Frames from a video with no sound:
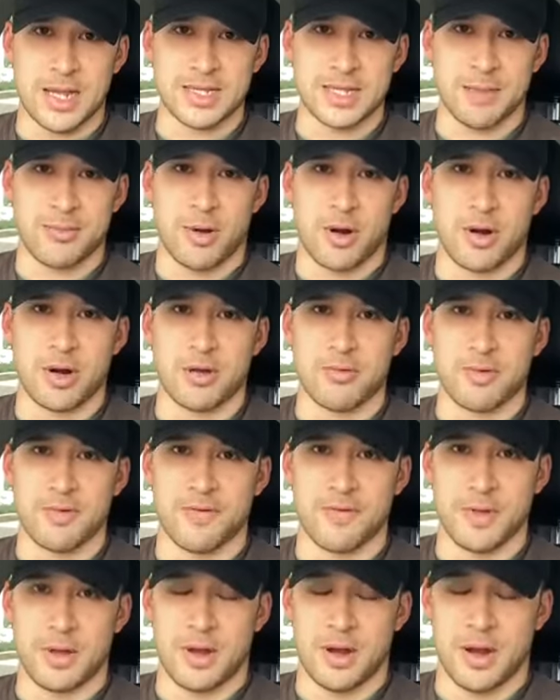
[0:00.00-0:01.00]
I partner
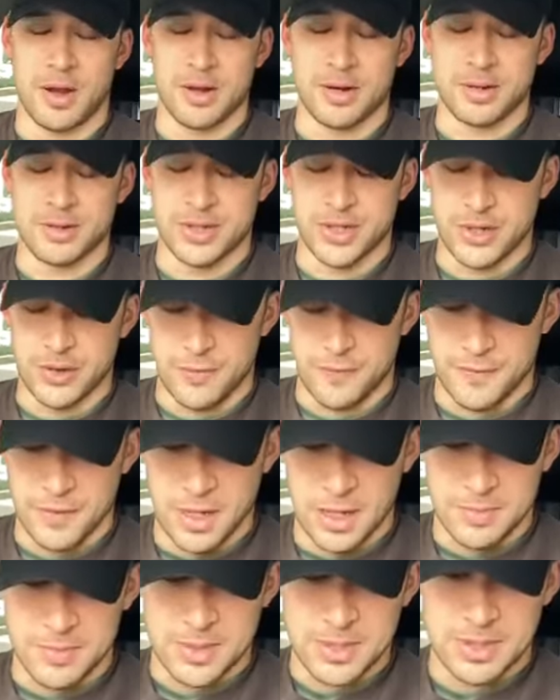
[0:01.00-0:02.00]
with on to do
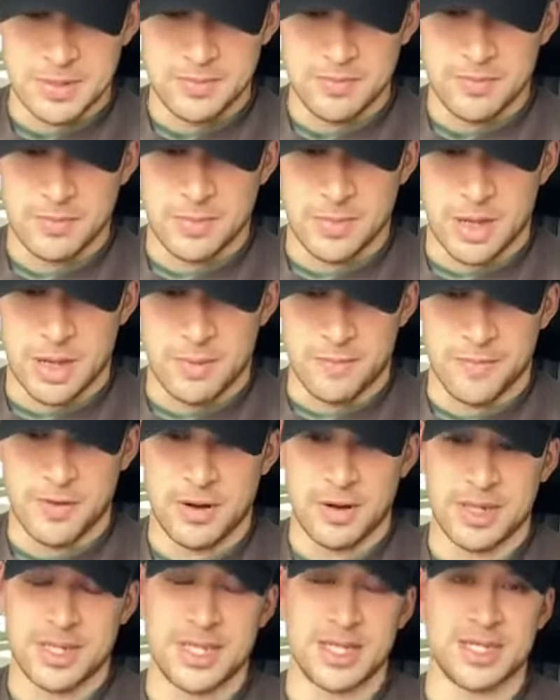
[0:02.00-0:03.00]
flips,
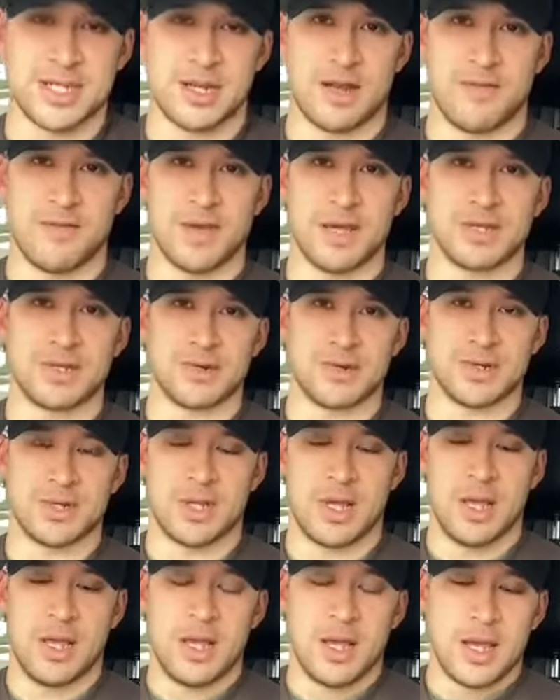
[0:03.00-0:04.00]
very seasoned
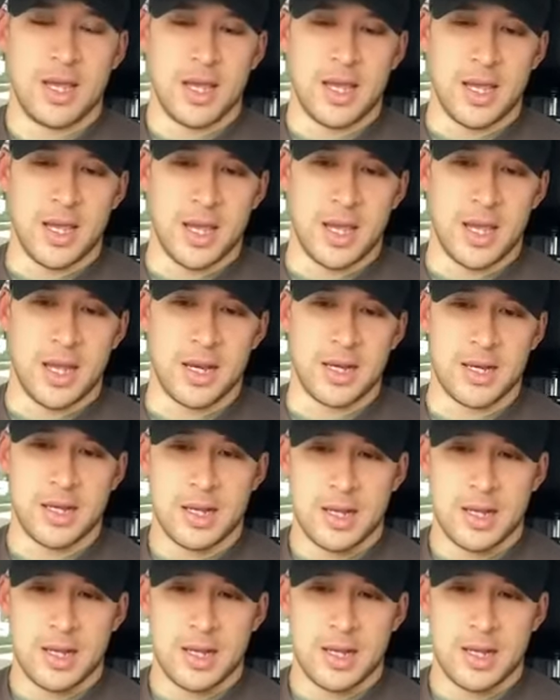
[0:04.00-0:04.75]
investors, and